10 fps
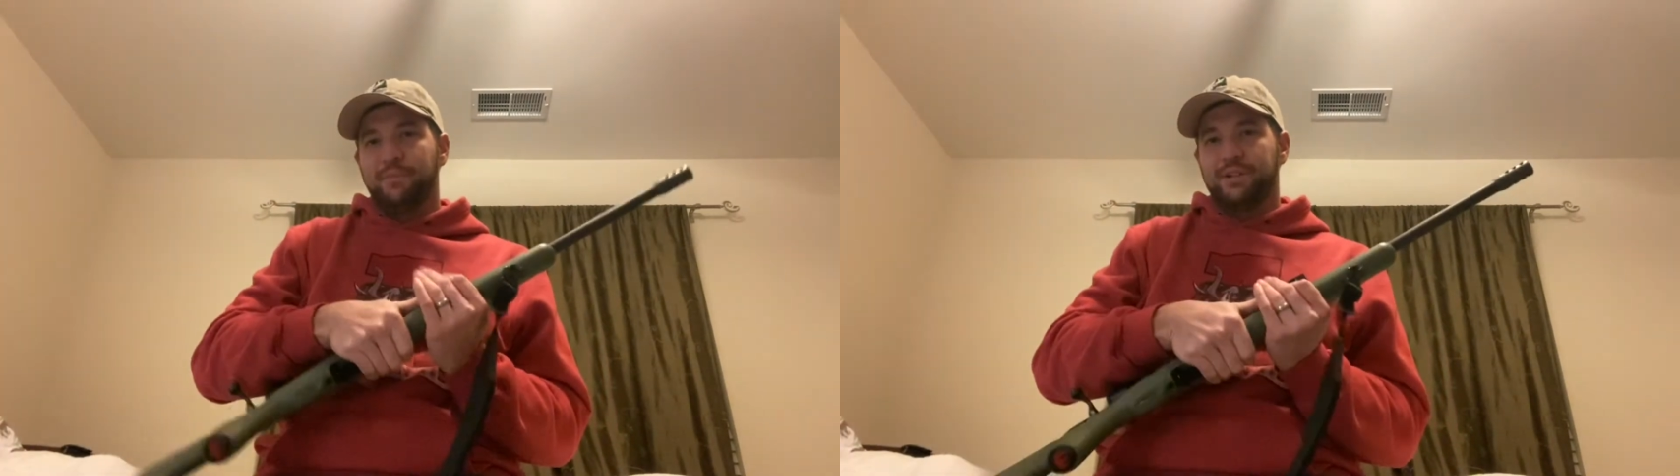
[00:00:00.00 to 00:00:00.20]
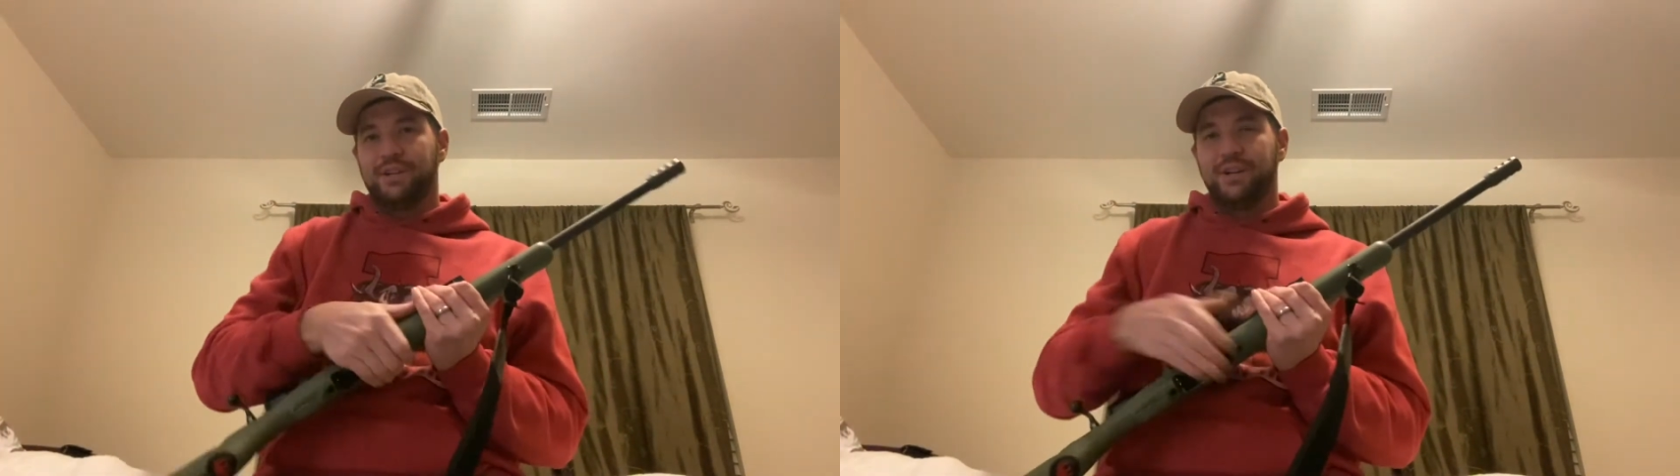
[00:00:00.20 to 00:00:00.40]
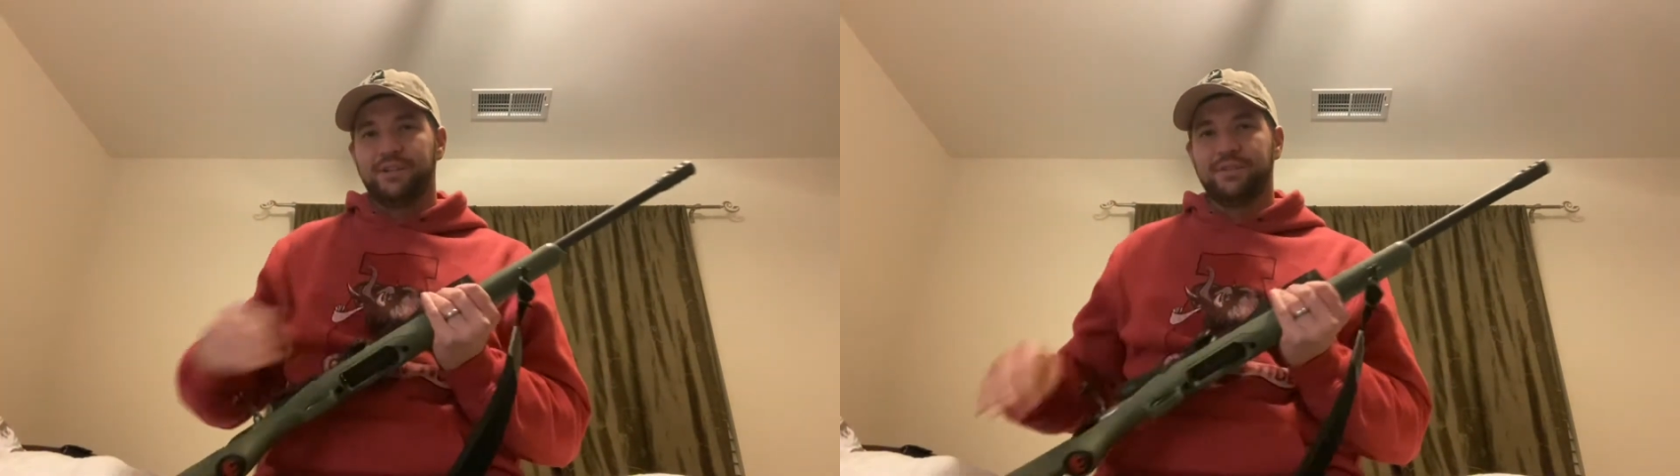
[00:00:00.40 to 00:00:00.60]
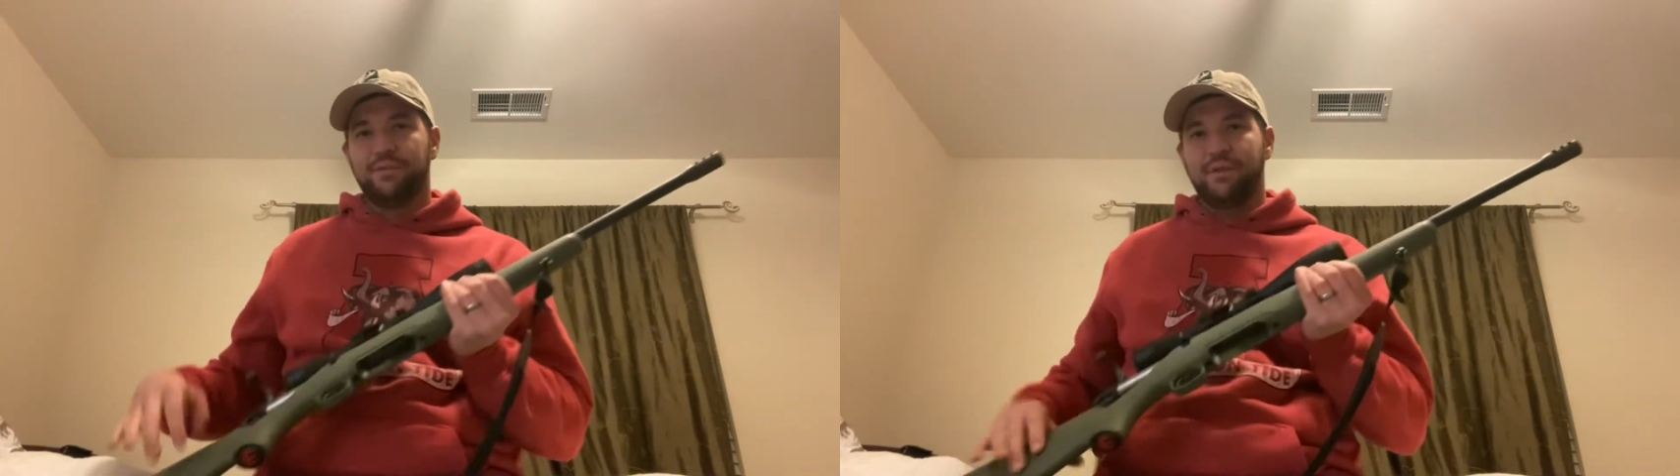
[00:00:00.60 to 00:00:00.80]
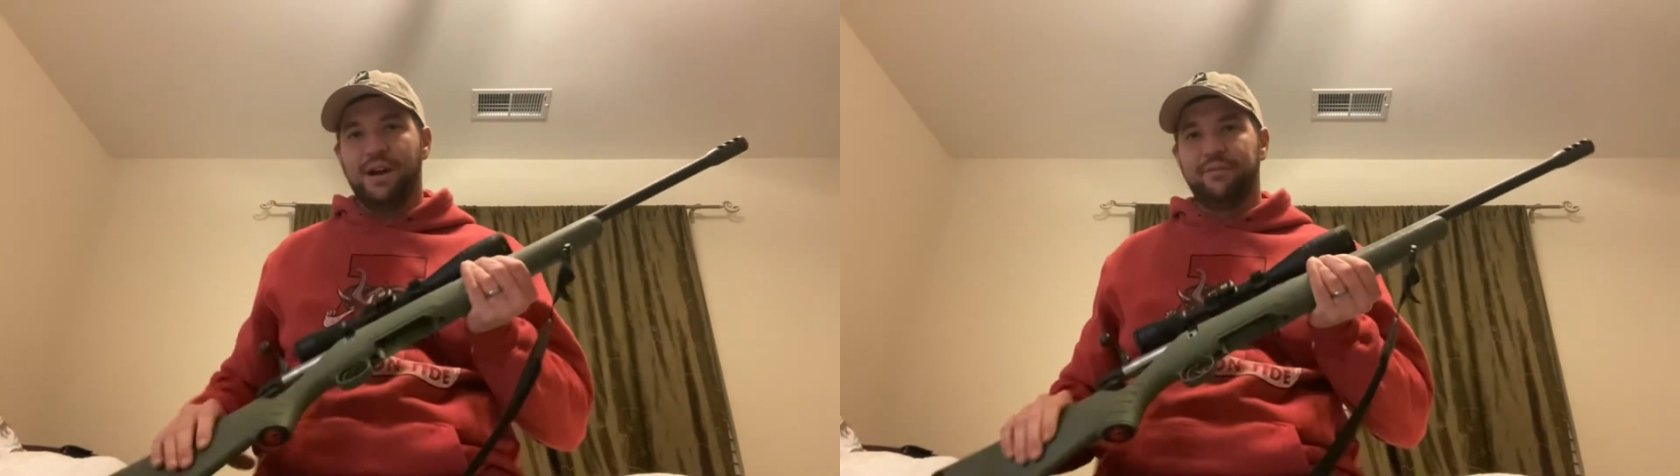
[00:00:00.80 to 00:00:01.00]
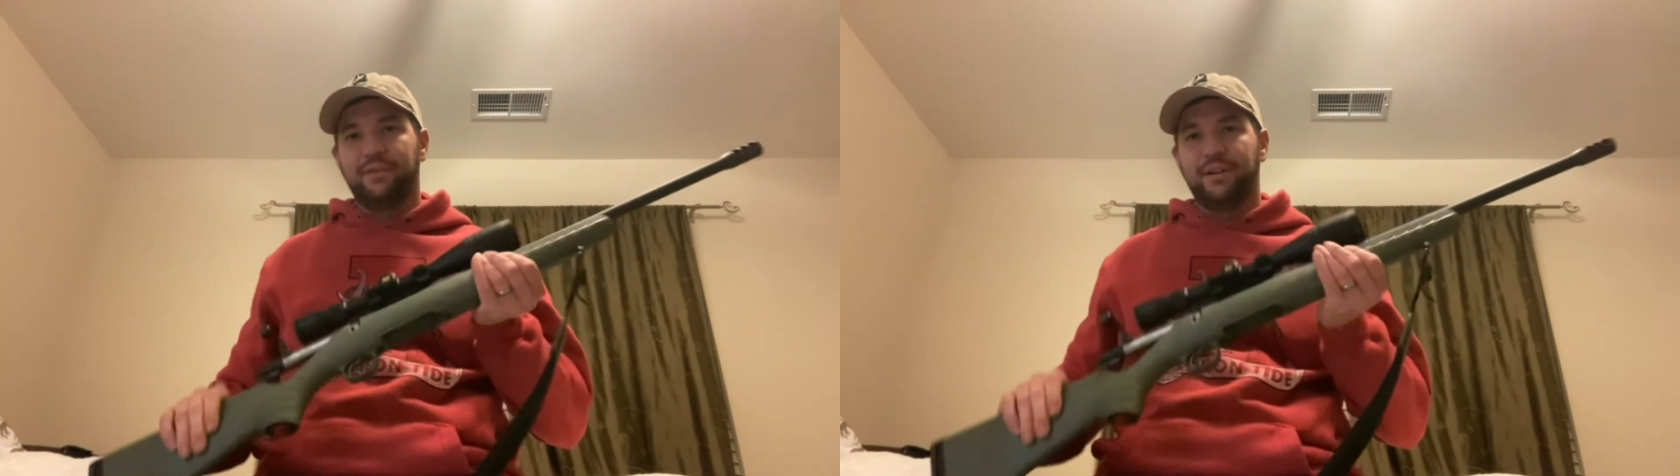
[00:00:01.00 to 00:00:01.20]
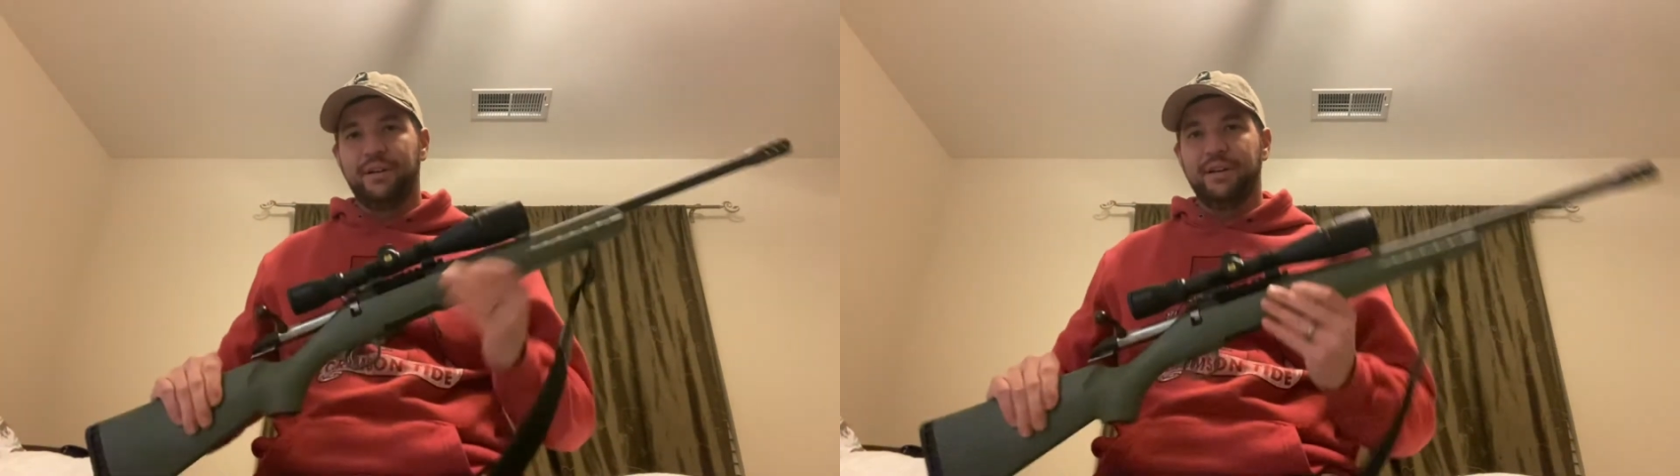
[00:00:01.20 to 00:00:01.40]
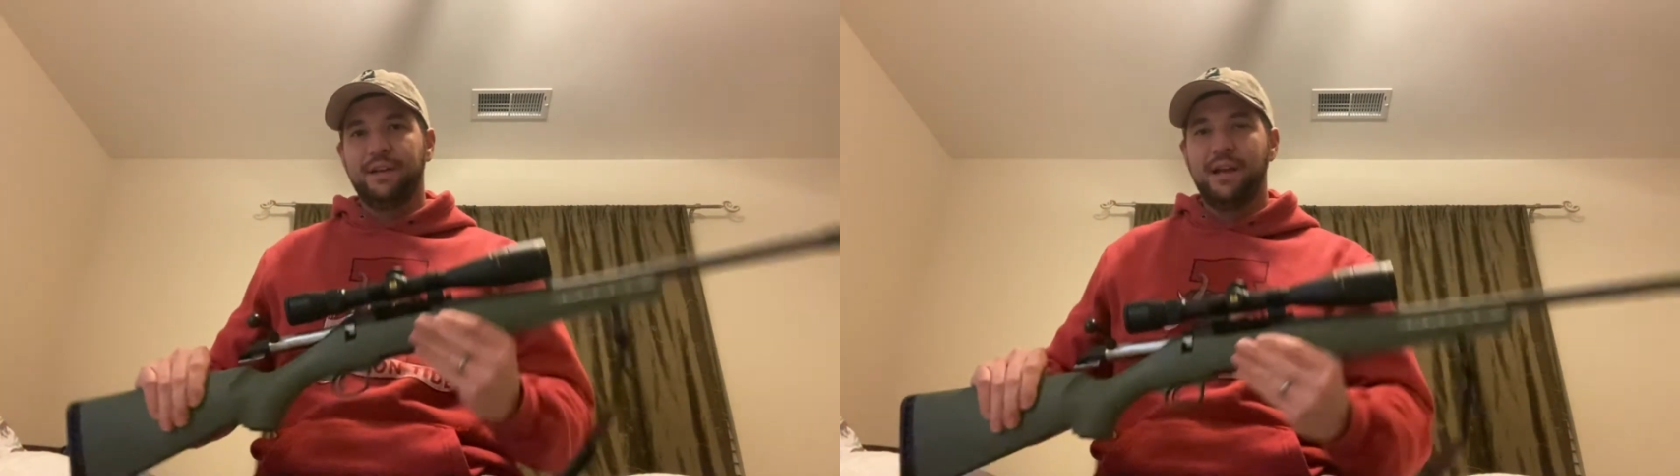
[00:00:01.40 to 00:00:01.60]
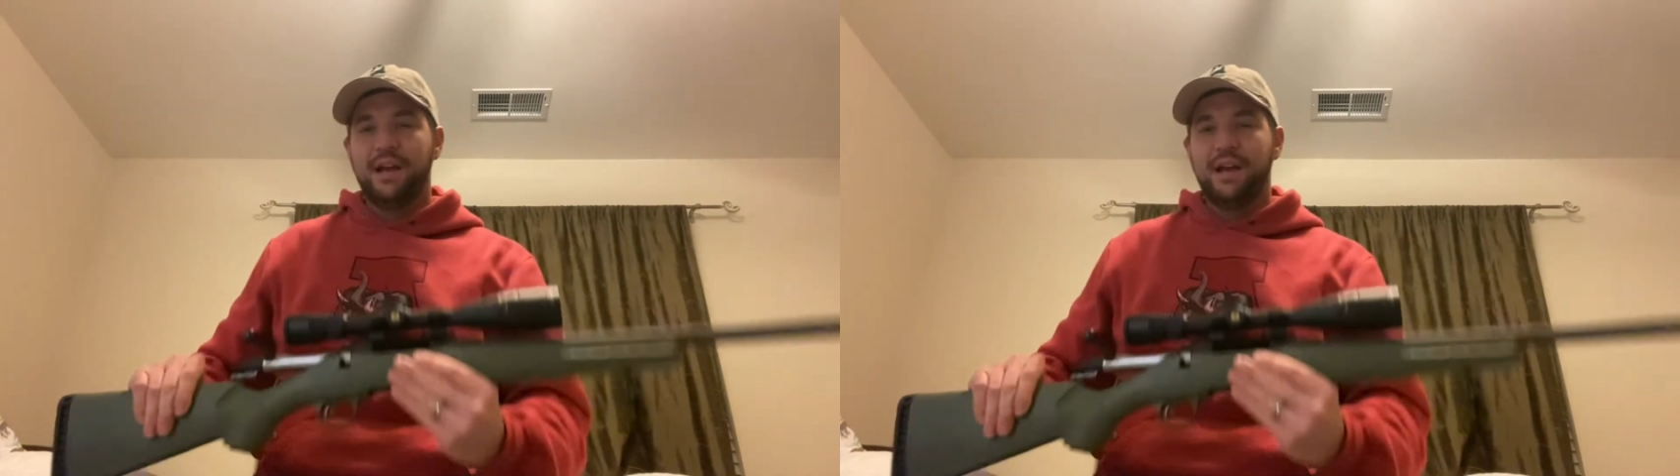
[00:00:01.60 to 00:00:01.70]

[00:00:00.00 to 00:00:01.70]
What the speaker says: son's little rifle in.